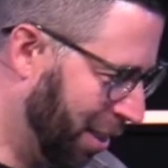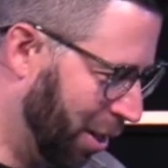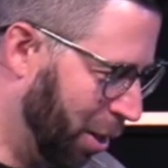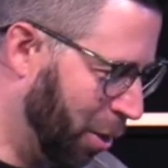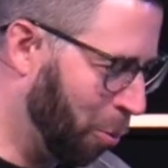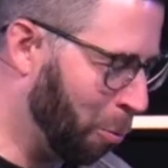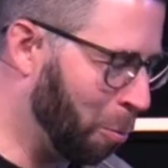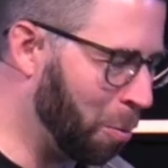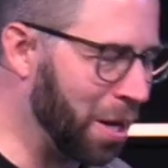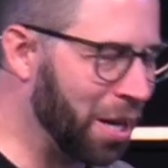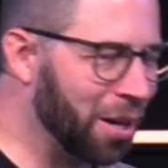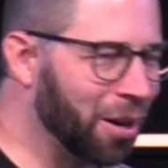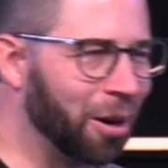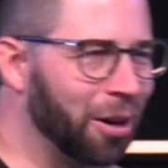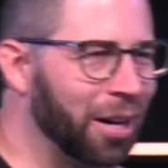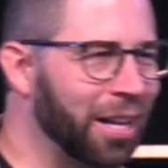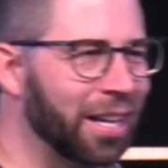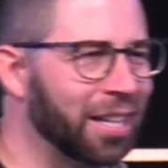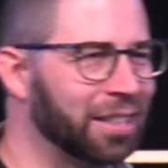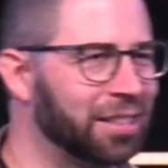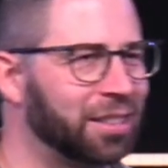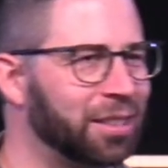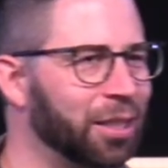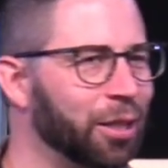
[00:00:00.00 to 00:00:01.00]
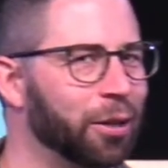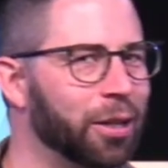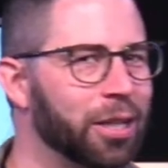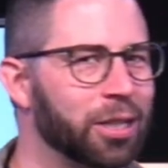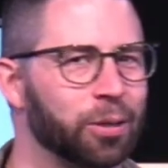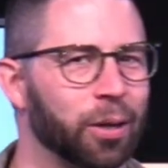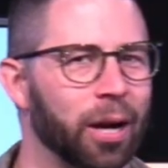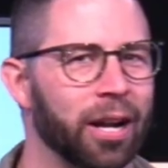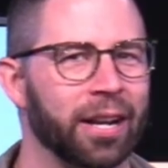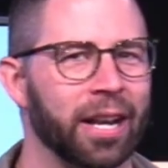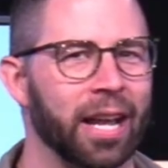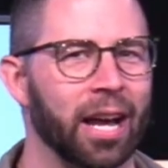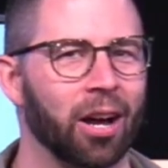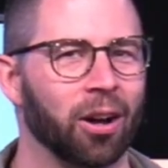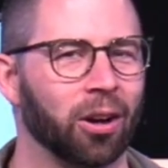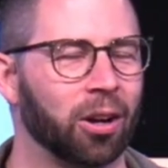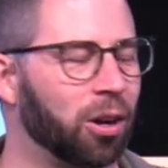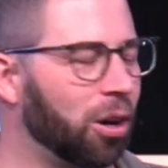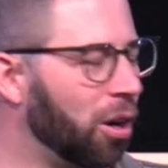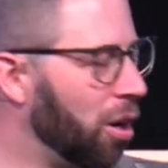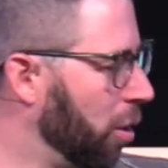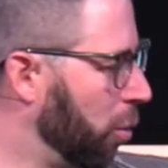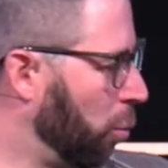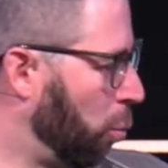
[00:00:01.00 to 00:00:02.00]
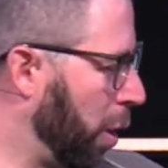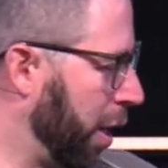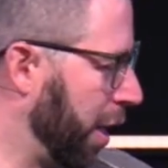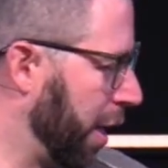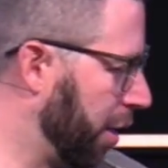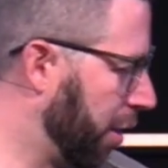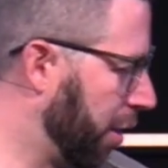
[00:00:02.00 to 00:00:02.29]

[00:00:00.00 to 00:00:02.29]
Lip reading: We are in a series right now called Win at